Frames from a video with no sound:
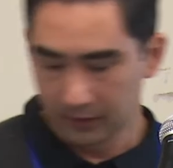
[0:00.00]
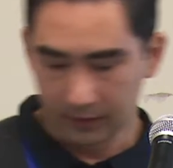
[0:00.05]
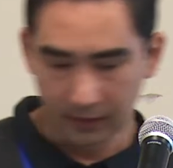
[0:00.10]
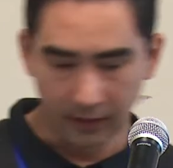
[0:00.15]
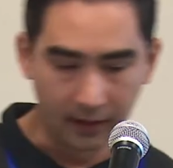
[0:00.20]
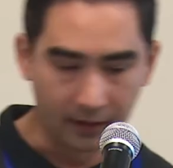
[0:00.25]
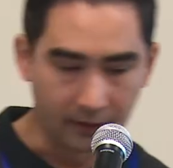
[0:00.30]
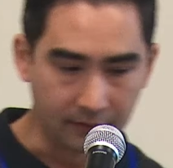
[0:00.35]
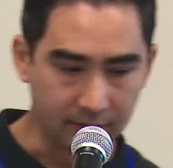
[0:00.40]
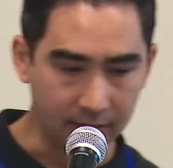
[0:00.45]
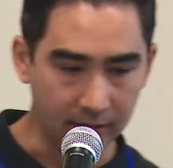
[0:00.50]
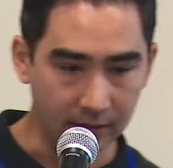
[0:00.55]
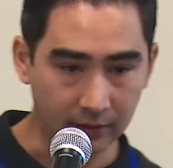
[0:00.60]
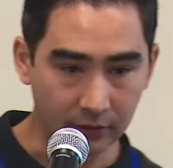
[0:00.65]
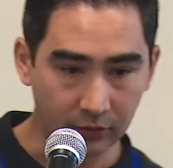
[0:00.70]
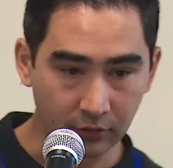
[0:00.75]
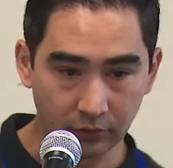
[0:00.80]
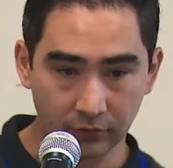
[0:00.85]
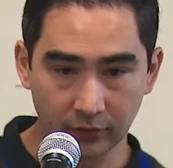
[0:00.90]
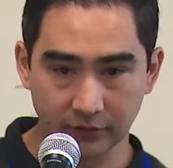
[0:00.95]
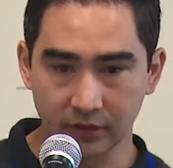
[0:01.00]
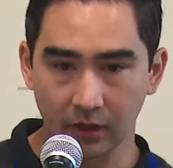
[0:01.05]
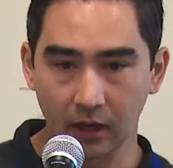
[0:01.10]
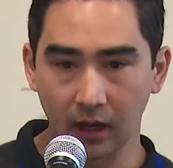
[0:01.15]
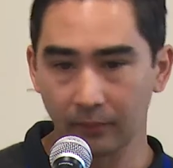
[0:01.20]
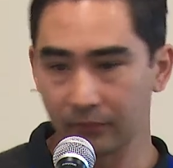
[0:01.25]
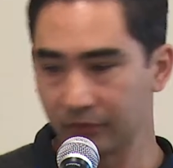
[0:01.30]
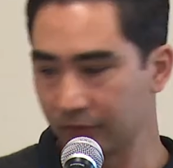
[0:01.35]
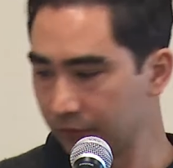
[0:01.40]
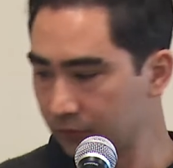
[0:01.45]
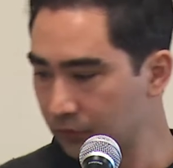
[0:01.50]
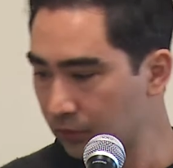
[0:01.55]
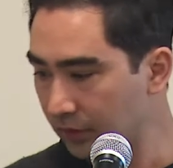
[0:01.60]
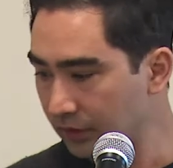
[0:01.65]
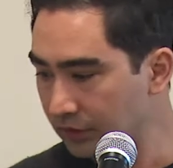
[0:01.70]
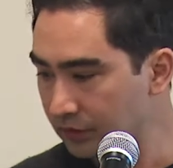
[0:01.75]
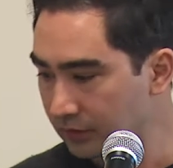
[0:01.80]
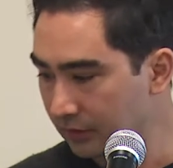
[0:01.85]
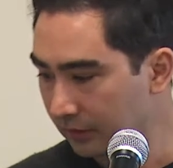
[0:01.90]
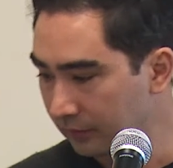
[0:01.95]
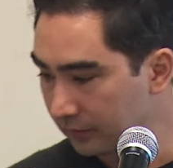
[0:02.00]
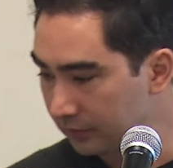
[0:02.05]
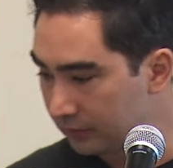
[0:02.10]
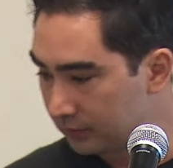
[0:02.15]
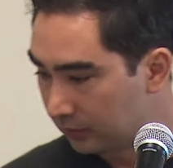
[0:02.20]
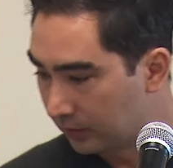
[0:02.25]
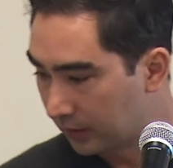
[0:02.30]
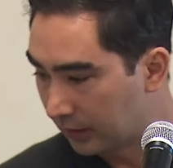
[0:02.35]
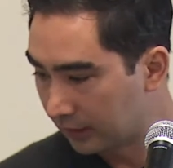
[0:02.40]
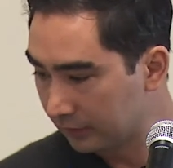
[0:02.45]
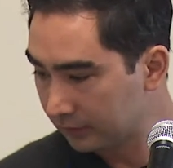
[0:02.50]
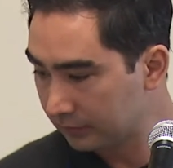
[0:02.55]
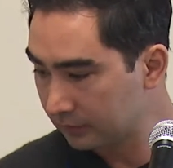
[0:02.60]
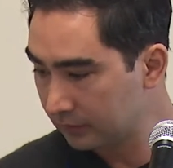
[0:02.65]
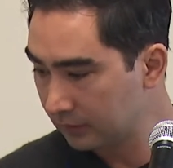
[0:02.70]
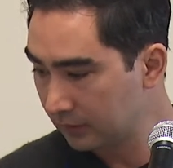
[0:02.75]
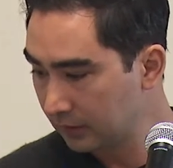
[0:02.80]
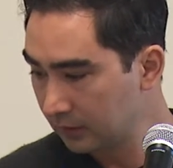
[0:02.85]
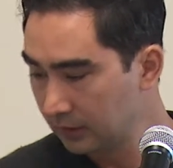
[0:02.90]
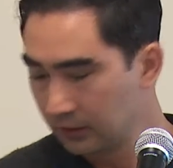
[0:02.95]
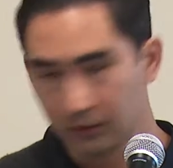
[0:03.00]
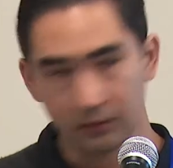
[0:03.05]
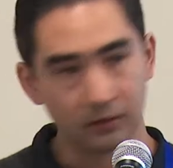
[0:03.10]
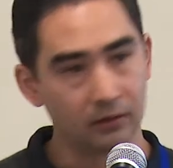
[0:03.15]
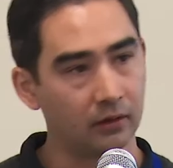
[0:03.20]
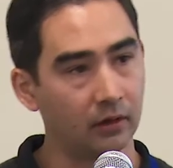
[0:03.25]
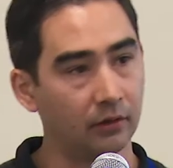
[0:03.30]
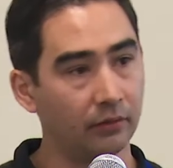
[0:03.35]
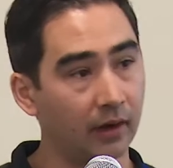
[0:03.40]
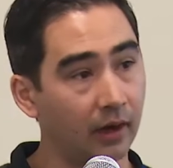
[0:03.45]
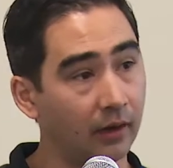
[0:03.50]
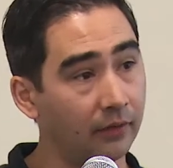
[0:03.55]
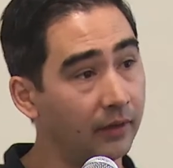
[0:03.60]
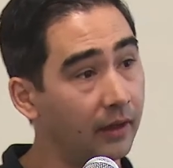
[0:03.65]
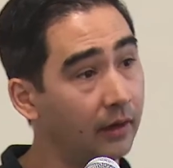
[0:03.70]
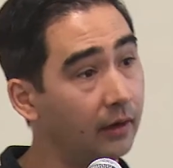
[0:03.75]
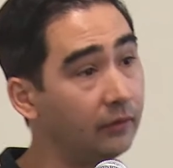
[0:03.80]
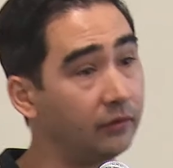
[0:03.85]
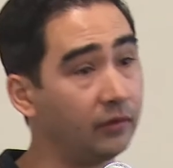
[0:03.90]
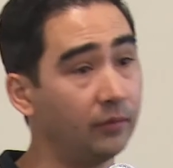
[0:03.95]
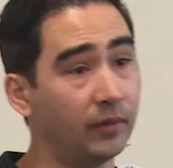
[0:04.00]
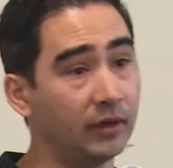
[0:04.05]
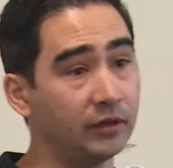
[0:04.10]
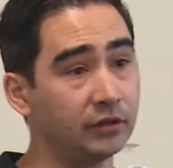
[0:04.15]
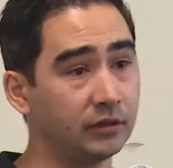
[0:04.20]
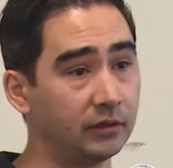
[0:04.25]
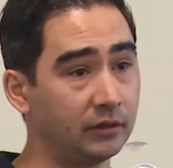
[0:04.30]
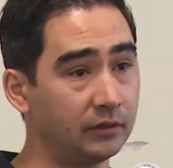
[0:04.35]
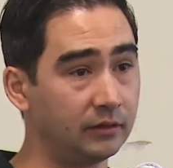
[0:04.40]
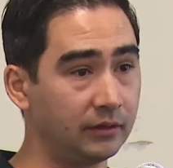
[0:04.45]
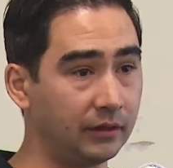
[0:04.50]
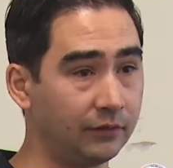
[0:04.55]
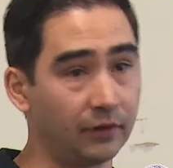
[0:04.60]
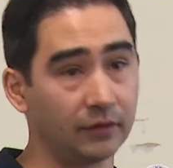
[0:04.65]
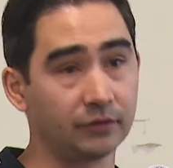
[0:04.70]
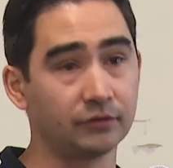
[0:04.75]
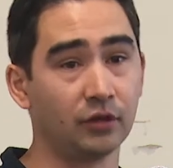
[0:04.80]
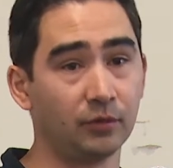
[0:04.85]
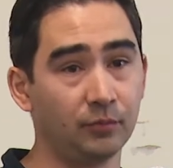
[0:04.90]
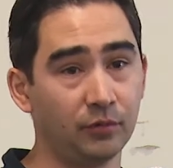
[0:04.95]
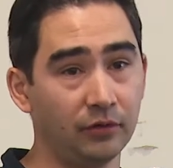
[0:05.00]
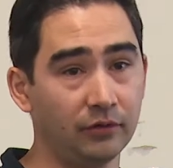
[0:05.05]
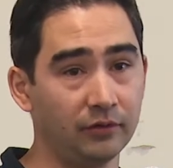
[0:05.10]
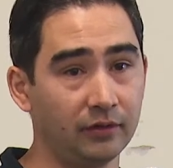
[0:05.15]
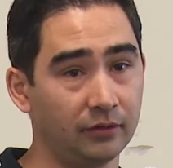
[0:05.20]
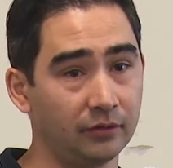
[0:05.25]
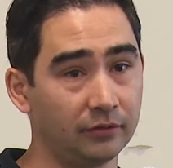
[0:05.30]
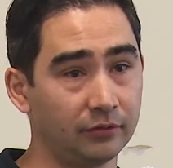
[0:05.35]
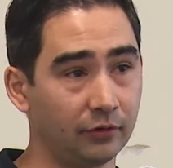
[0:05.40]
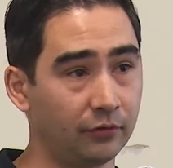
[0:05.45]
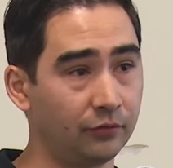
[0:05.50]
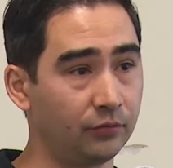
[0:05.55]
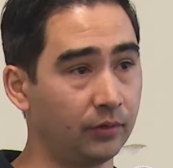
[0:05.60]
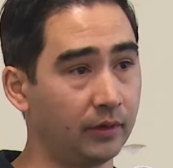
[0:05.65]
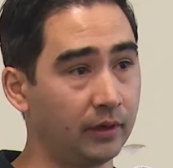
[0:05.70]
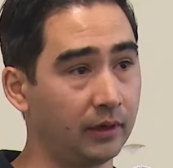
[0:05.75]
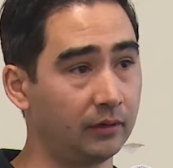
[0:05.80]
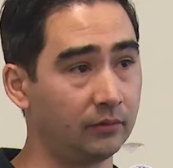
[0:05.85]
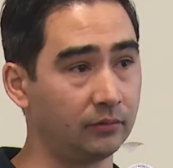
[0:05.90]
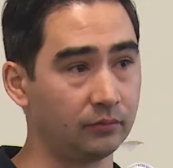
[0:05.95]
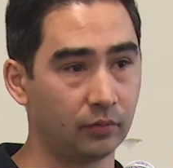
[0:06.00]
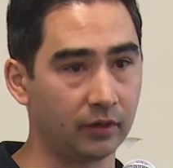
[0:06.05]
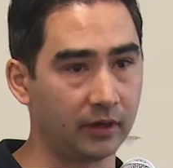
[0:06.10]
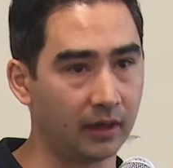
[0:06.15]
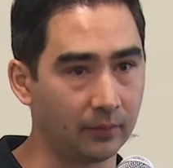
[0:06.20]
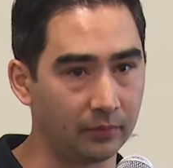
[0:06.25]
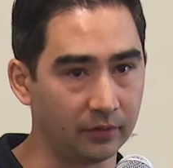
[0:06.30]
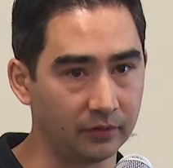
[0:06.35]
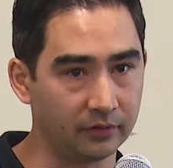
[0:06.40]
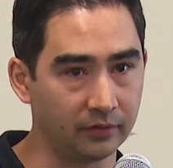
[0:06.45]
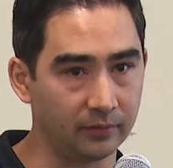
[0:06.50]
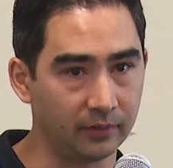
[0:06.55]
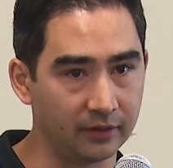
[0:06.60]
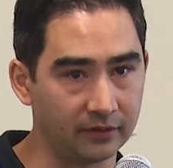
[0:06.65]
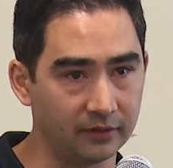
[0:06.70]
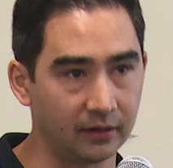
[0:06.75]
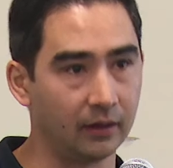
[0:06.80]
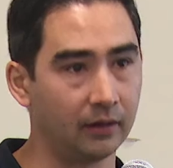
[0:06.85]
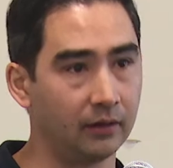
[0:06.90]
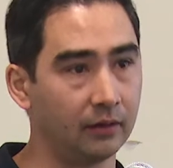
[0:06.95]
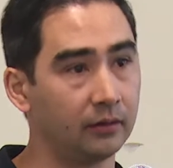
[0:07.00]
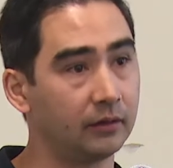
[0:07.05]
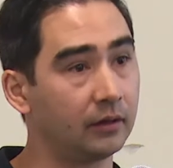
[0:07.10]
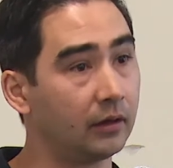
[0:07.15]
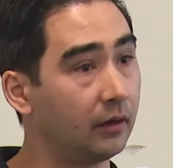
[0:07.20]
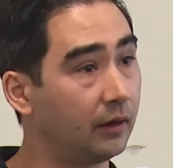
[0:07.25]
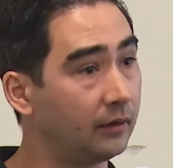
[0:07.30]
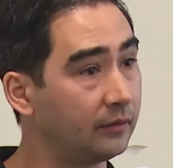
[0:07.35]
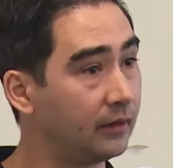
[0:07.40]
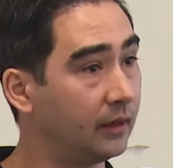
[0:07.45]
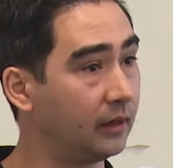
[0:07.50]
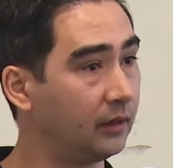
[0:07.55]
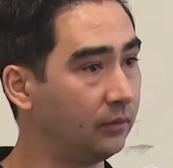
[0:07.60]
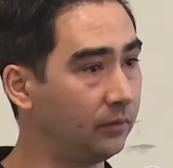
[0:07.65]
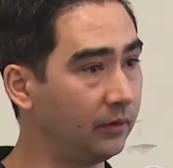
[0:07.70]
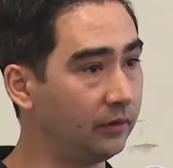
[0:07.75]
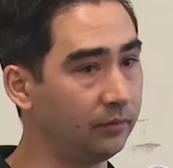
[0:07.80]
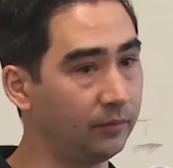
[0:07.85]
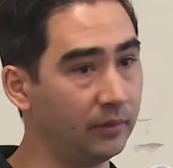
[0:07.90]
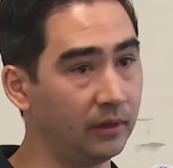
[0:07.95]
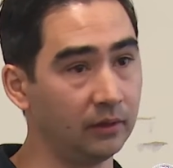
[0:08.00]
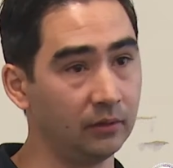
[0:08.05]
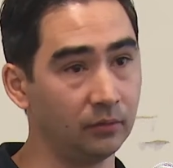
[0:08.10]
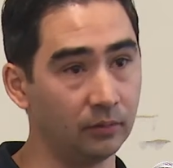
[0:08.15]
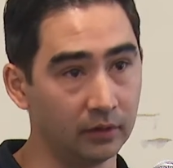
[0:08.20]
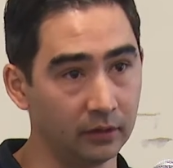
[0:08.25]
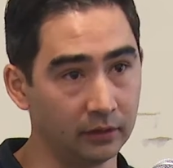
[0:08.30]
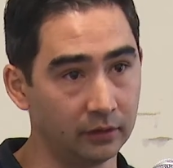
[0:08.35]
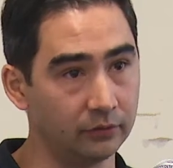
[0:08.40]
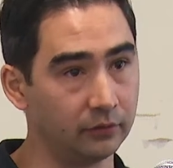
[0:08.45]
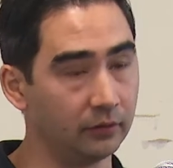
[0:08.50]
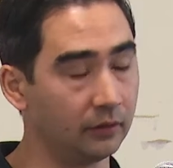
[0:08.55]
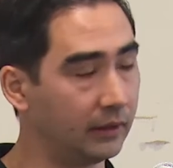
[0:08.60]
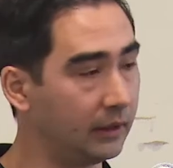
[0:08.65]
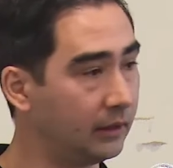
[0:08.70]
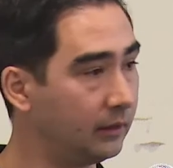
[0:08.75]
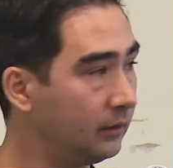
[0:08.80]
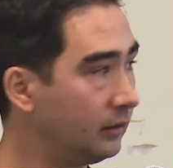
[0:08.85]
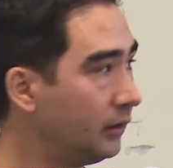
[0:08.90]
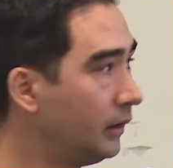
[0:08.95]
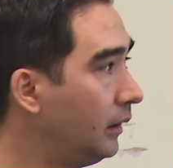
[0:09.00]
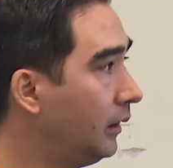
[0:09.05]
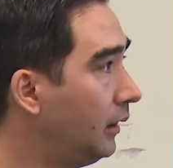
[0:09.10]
And the types of questions to ask around that, as I mentioned, if I stop using your software, what happens to my data? Can I take it with me? Will you delete it?